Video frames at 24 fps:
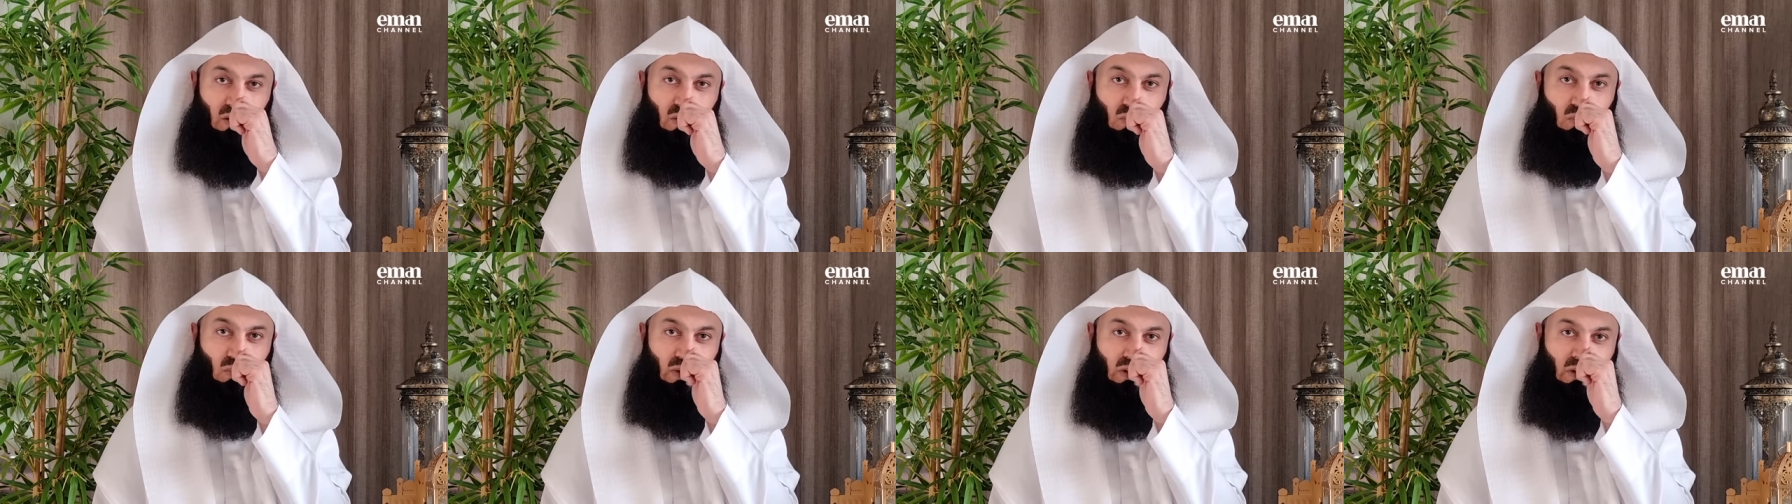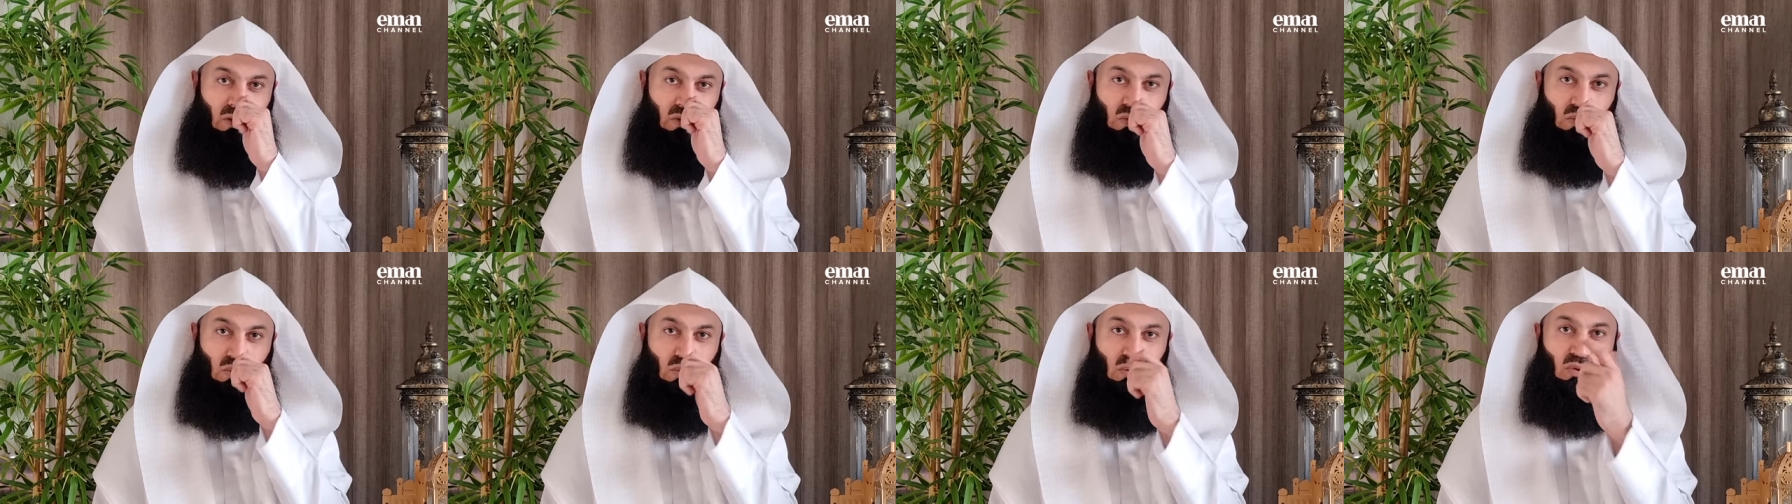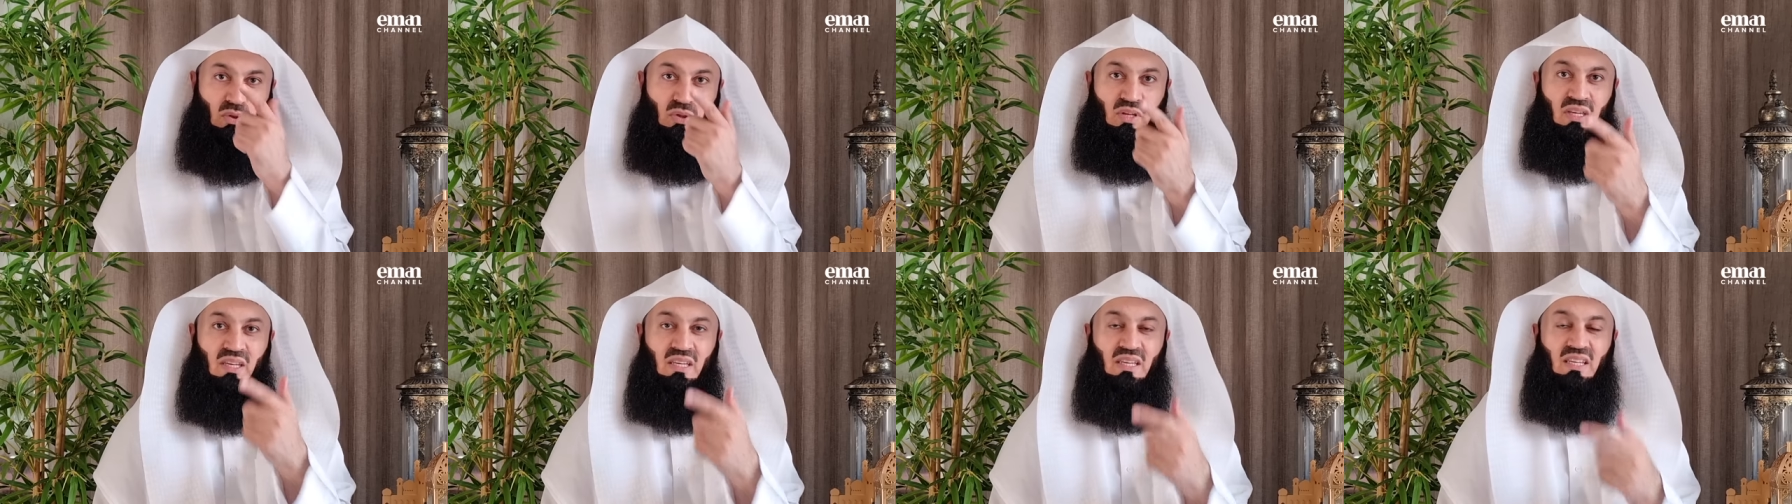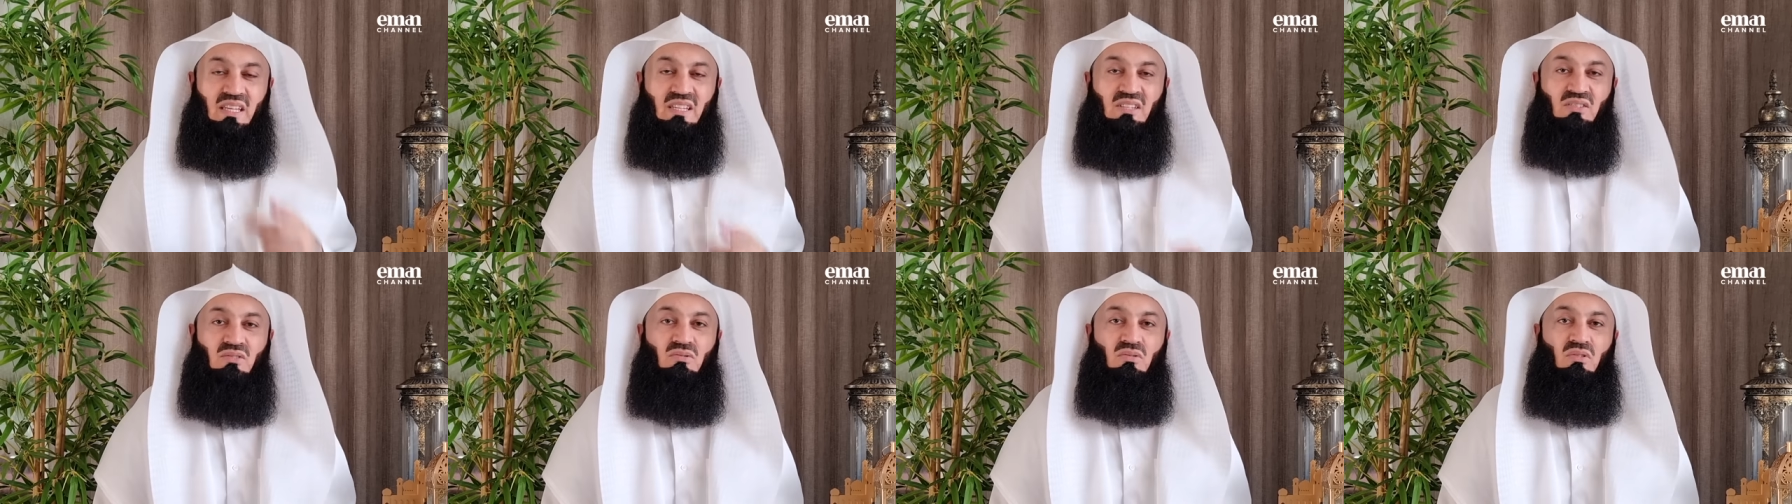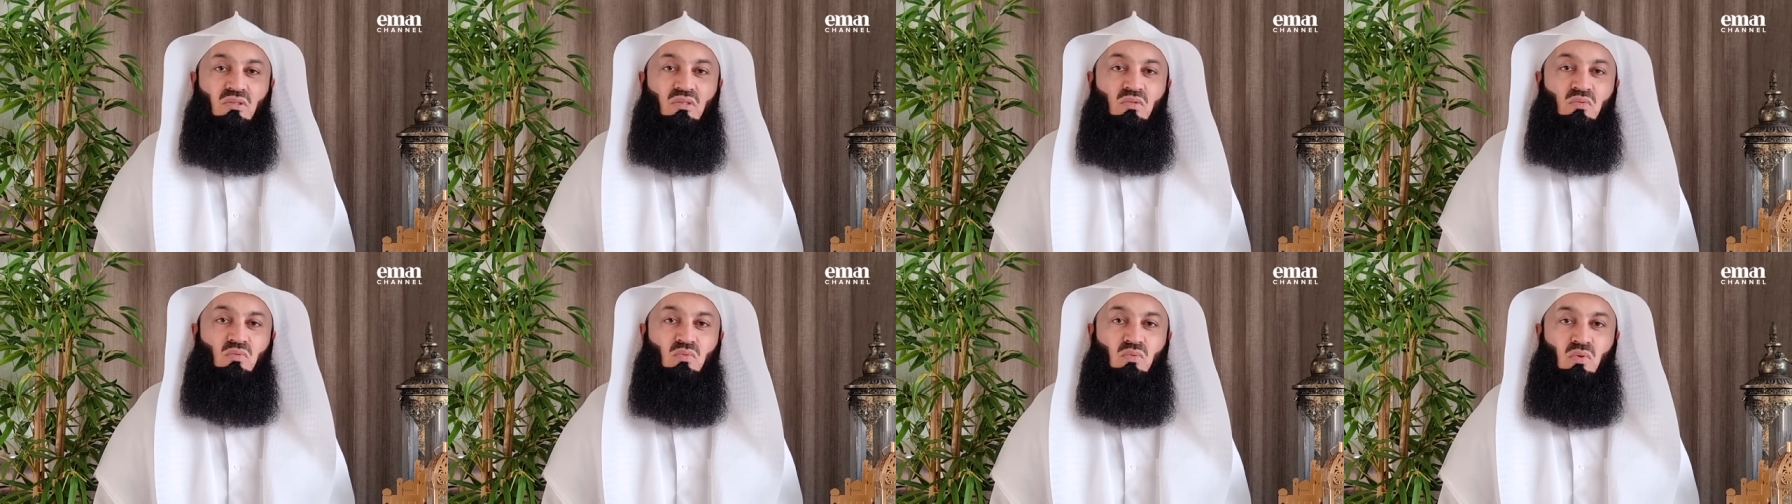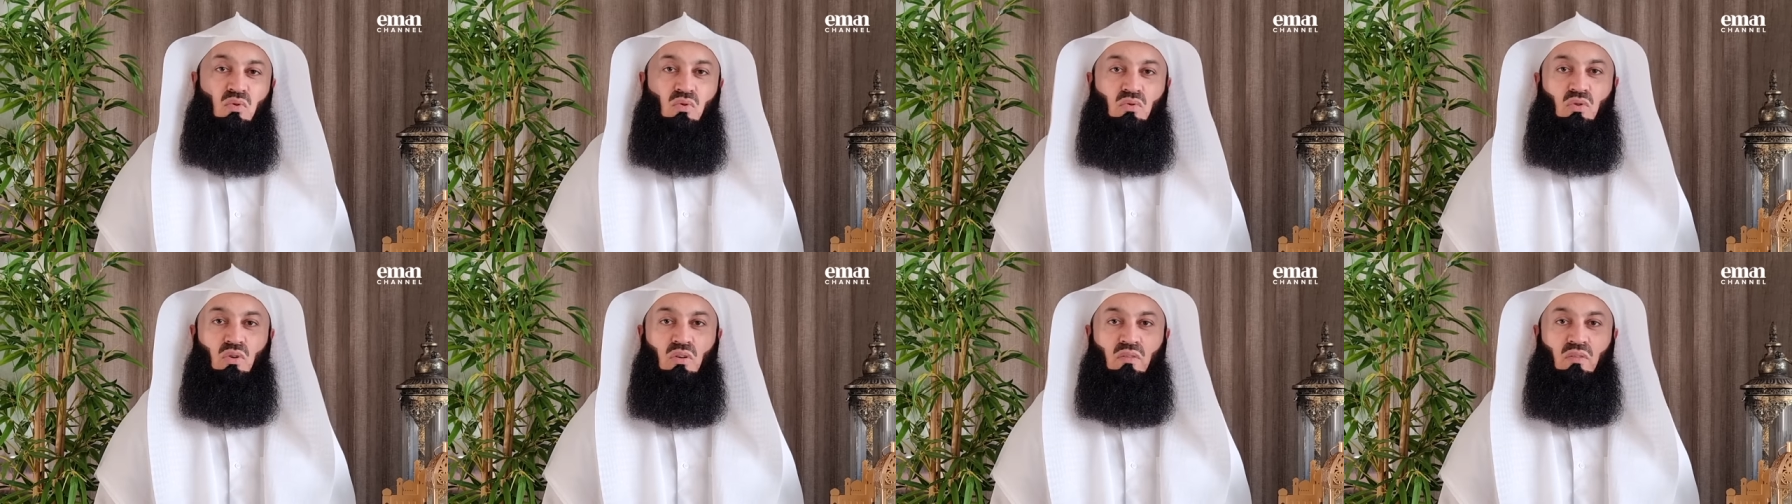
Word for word: what do you think is the reward